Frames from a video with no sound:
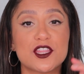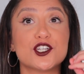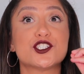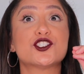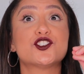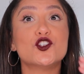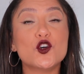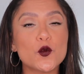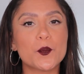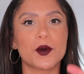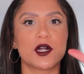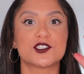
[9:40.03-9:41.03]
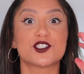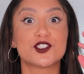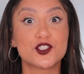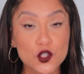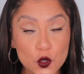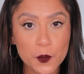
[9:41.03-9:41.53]
They're super,
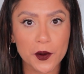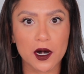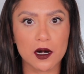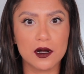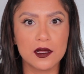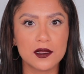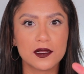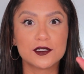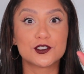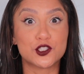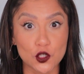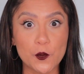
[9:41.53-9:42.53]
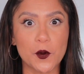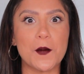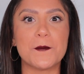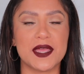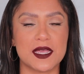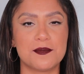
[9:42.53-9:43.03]
super, super
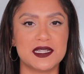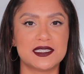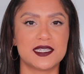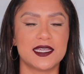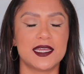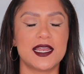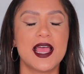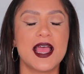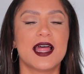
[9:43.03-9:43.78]
pigmented.